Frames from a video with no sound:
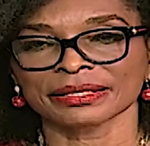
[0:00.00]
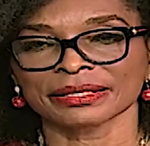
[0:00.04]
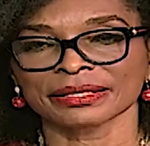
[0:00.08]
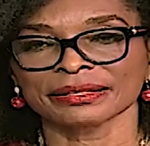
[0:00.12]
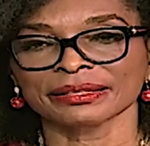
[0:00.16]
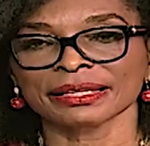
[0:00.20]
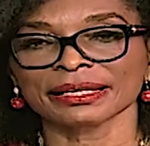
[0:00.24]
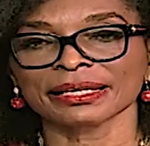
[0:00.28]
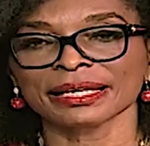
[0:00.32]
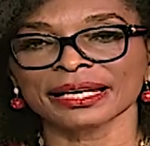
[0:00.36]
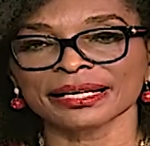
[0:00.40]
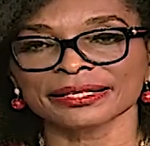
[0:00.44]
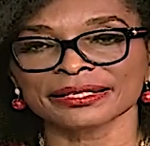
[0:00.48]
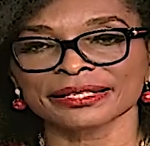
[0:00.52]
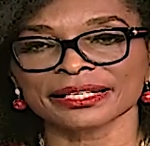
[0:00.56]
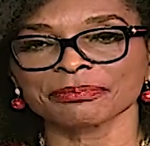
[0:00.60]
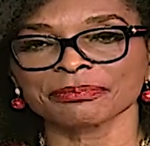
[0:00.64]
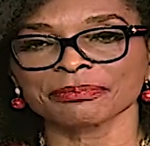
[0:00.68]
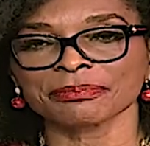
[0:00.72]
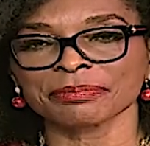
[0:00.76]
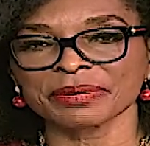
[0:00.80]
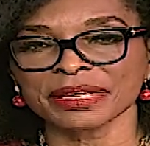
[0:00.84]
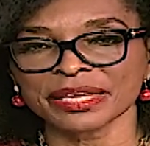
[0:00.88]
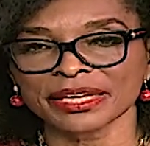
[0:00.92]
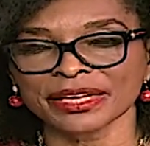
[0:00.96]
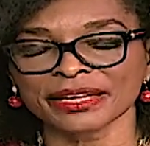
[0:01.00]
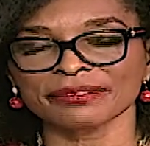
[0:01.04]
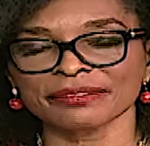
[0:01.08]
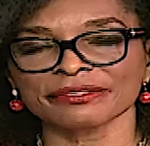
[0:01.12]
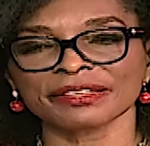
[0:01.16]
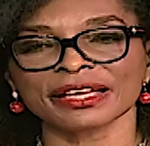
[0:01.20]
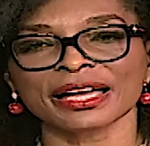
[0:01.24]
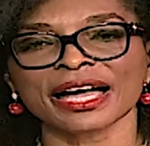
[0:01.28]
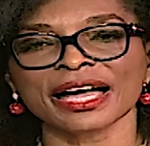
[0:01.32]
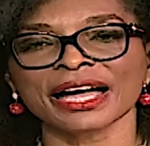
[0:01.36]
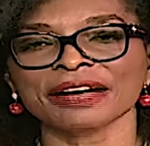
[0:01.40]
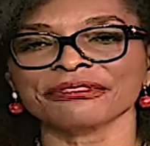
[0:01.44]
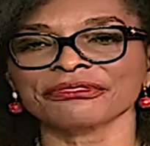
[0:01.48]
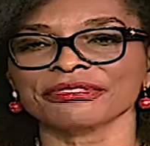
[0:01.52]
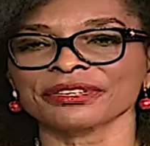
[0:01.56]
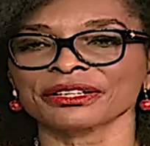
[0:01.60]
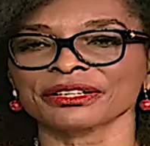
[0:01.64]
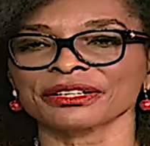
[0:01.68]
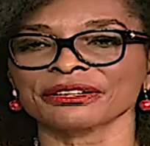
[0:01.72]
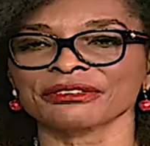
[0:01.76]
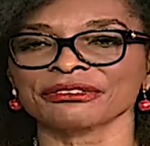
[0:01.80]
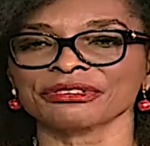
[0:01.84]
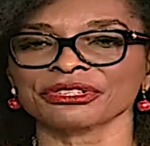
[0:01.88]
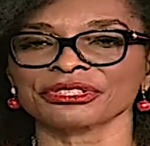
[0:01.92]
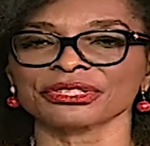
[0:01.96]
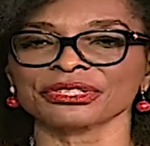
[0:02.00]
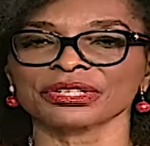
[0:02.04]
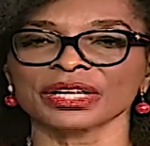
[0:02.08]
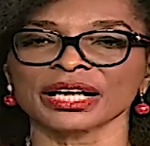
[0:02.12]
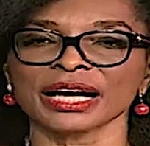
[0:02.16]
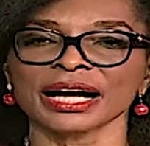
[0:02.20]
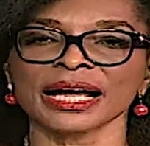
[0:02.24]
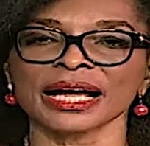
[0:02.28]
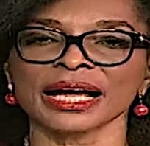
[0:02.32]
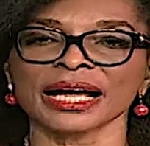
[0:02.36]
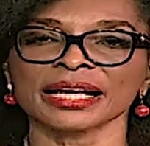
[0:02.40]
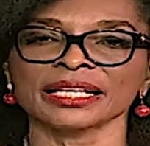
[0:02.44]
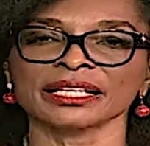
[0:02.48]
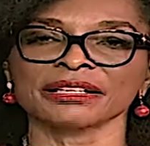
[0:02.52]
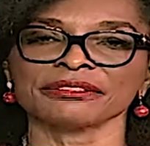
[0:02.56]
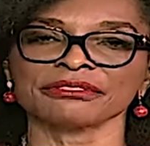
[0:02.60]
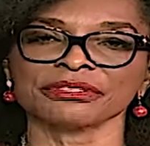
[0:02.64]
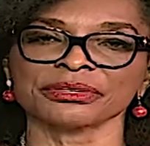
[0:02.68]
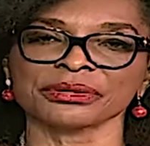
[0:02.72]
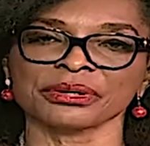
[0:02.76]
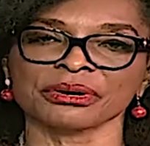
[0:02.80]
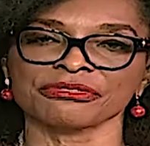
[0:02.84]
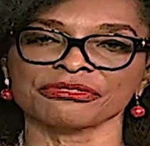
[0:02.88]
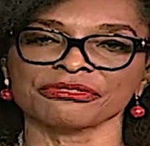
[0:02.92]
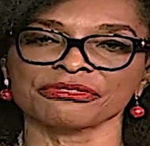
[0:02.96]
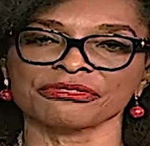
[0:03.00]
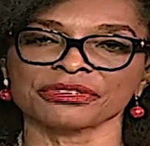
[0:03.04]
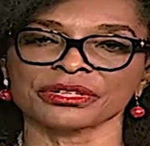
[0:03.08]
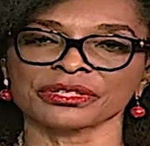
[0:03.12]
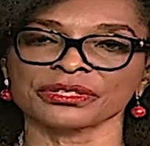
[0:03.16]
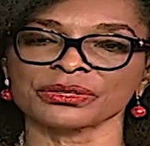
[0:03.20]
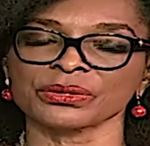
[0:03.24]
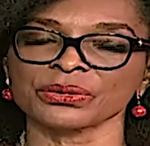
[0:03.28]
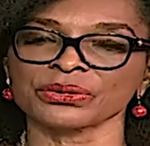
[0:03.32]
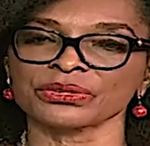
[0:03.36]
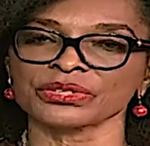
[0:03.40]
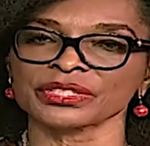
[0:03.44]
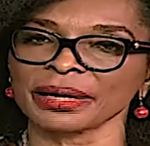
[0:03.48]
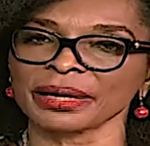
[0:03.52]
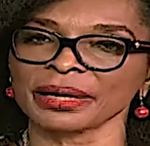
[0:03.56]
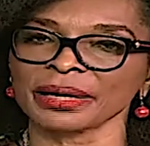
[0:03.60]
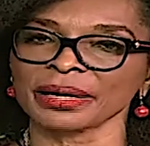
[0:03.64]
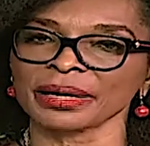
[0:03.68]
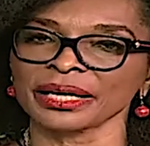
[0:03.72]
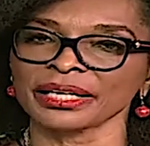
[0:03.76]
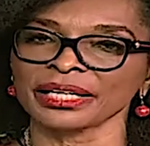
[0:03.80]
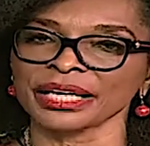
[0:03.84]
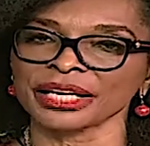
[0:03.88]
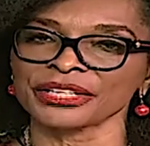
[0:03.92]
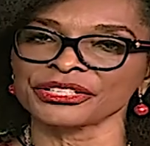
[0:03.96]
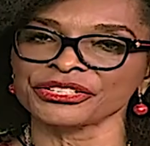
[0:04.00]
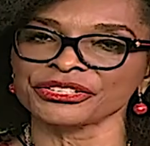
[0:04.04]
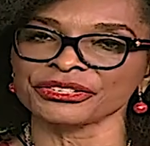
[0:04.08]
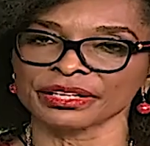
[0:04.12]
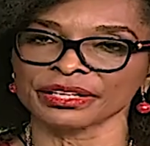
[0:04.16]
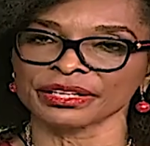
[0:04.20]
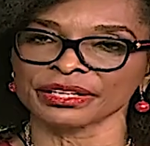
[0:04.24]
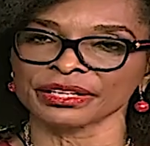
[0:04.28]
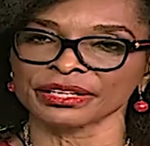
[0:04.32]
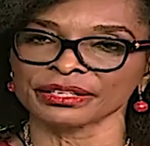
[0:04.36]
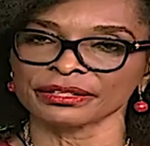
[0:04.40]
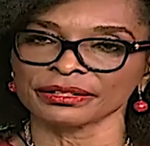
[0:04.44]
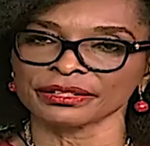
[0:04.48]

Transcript: the latest being the African Regional High-Level Conference hosted by Nigeria